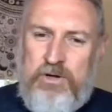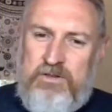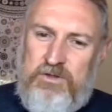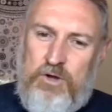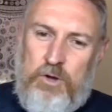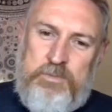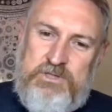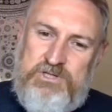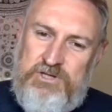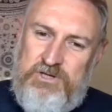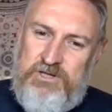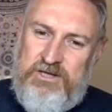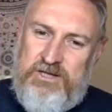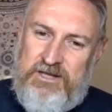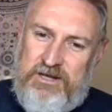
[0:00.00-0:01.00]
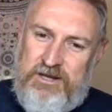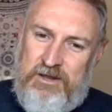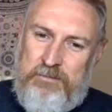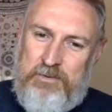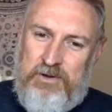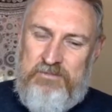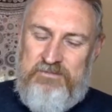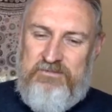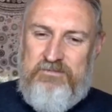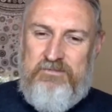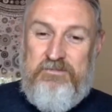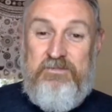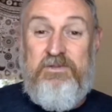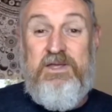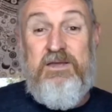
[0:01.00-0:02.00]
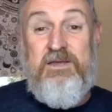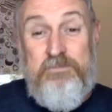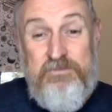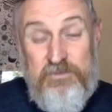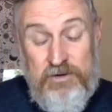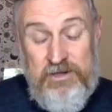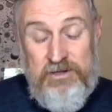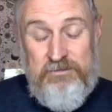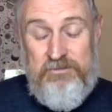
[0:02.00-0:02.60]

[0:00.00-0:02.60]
the opportunity, by putting the